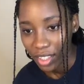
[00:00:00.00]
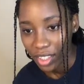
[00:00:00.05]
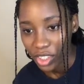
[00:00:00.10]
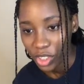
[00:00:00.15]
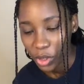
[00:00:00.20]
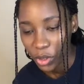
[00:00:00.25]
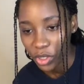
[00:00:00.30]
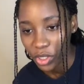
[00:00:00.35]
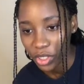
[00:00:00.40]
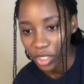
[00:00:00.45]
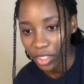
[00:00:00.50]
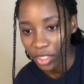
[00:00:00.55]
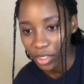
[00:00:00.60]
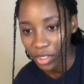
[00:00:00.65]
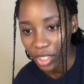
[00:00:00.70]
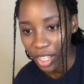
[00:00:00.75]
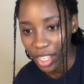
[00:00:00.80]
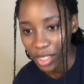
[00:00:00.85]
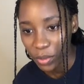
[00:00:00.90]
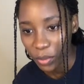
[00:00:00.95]
Should you,
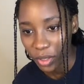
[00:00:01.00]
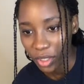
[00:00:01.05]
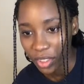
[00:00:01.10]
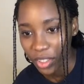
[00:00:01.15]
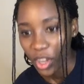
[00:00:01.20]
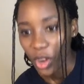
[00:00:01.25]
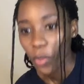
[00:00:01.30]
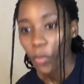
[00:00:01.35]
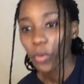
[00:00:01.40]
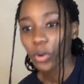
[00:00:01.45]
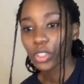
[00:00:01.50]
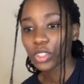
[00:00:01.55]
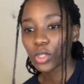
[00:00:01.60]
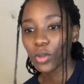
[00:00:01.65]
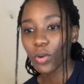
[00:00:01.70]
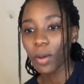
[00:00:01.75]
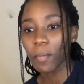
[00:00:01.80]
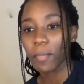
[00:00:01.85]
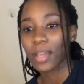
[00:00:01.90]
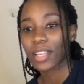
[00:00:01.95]
you guys want, we'll
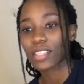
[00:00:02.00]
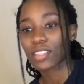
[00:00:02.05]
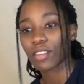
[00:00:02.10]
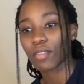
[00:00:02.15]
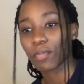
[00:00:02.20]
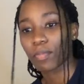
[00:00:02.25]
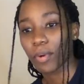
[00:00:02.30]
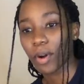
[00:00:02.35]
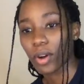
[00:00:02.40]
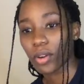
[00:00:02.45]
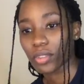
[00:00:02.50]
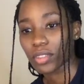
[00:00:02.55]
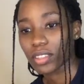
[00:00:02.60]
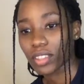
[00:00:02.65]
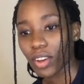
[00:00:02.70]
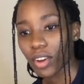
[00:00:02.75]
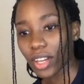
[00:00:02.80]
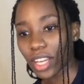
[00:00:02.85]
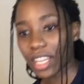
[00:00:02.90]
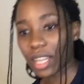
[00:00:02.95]
do a mix of
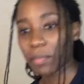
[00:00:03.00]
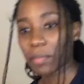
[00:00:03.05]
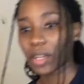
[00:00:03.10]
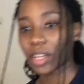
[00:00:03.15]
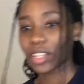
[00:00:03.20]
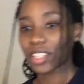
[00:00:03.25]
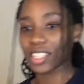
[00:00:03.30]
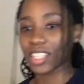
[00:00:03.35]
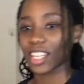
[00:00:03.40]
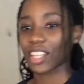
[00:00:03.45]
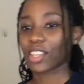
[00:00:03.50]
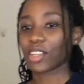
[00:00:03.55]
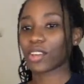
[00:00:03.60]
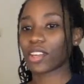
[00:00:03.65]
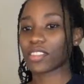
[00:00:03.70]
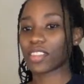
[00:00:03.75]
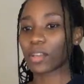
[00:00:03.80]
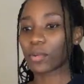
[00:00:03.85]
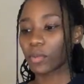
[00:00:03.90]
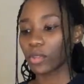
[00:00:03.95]
both. Okay, let me continue
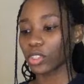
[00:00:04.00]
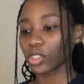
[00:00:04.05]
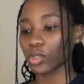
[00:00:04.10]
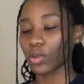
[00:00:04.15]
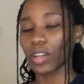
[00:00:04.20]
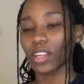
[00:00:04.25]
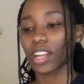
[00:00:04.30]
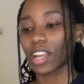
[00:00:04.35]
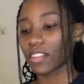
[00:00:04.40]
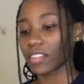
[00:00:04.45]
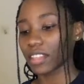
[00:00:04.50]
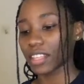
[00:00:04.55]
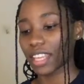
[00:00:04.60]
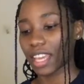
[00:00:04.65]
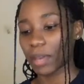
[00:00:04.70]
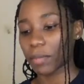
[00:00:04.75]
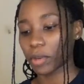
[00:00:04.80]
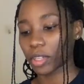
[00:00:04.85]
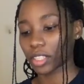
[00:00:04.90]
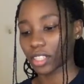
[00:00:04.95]
and then we'll do another
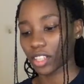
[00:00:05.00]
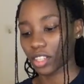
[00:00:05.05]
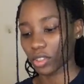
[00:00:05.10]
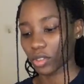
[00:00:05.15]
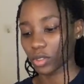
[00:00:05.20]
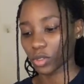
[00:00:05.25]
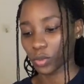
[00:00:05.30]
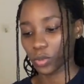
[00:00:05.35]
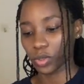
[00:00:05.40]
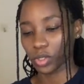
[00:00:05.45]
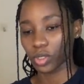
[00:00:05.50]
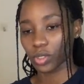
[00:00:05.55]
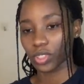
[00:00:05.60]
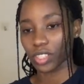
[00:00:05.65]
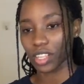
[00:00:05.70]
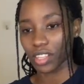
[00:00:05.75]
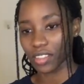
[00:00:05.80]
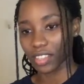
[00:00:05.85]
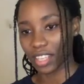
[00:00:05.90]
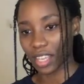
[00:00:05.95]
game on Kahoot. We'll do
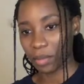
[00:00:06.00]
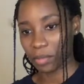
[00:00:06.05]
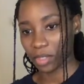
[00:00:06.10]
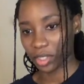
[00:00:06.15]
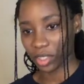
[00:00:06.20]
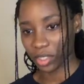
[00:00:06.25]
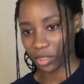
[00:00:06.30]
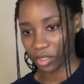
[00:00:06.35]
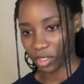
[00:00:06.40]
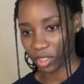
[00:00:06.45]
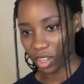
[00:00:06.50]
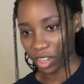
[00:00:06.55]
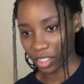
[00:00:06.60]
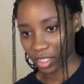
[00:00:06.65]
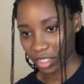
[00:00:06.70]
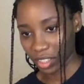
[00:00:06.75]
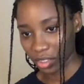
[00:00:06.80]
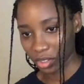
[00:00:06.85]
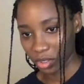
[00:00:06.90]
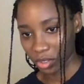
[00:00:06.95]
another game on
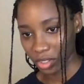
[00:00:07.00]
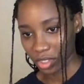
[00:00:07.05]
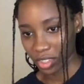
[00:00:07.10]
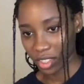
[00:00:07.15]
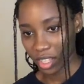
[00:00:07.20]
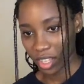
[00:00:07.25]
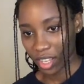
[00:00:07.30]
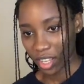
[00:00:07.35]
Kahoot.